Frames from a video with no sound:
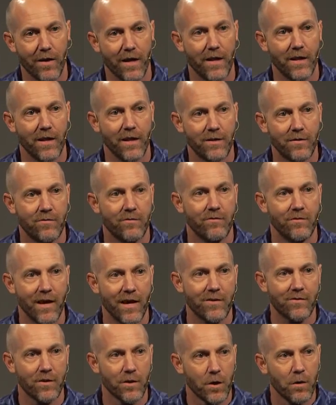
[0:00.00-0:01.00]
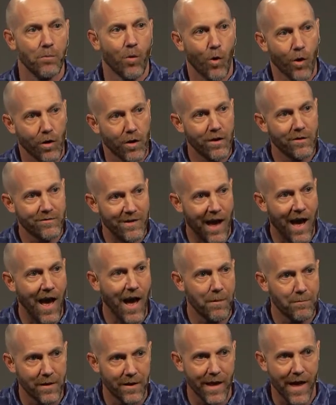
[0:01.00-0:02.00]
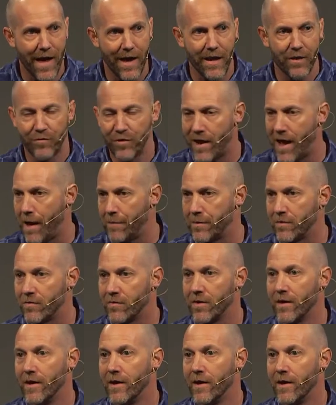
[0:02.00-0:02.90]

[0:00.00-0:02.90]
It takes a little more time than that if it happens.